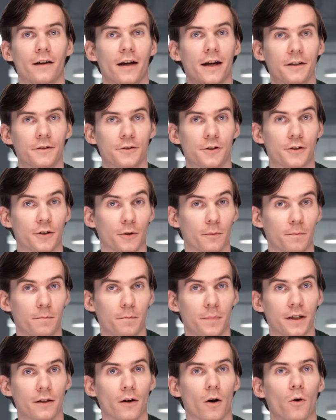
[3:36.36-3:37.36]
and top
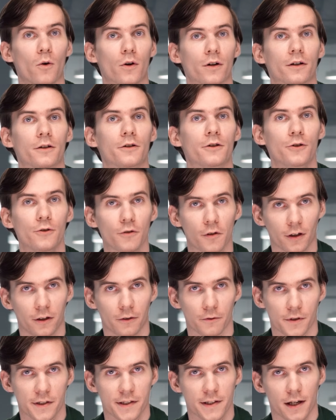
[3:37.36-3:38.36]
P or
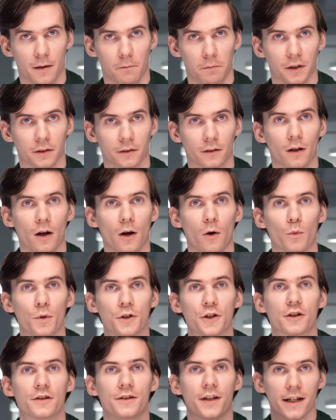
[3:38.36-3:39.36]
nucleus sampling,
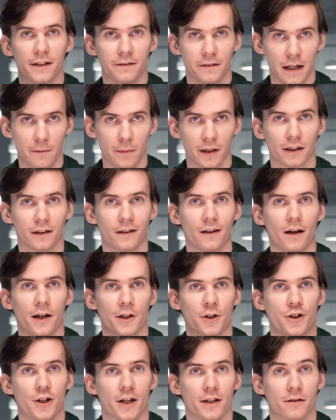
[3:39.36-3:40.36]
which dynamically
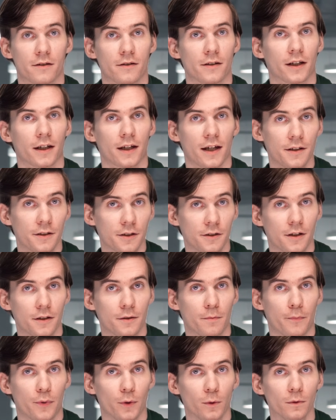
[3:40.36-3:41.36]
adjust the
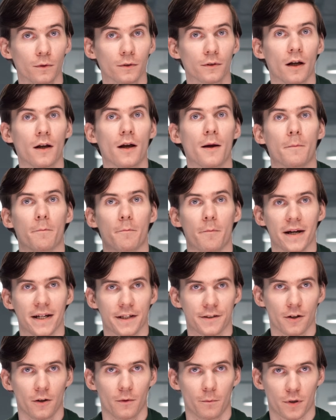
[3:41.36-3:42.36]
candidate pool
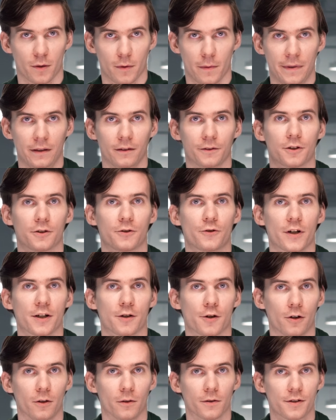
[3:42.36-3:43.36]
based on probability
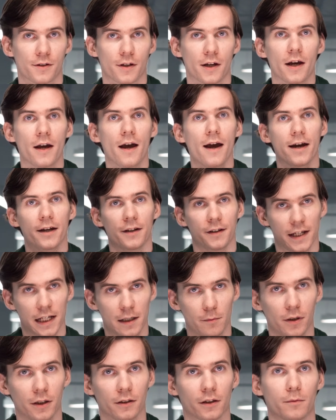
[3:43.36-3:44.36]
thresholds,
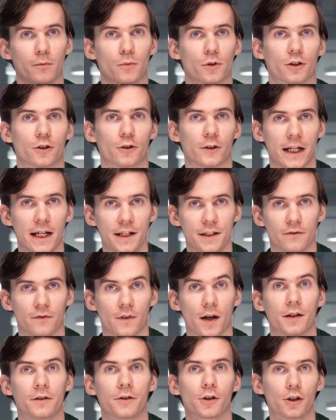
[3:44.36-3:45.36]
enabling more creative
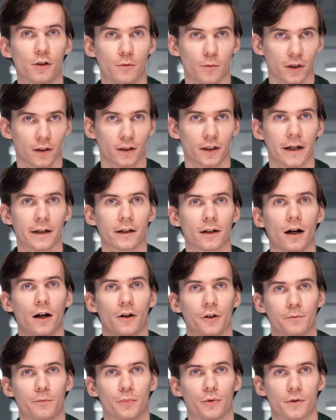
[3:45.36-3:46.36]
and human-like
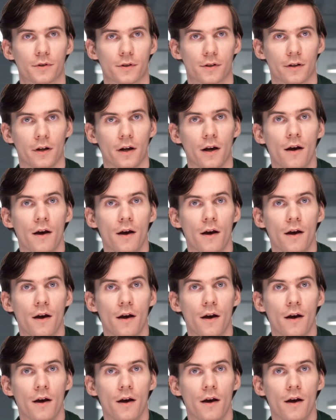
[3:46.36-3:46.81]
outputs.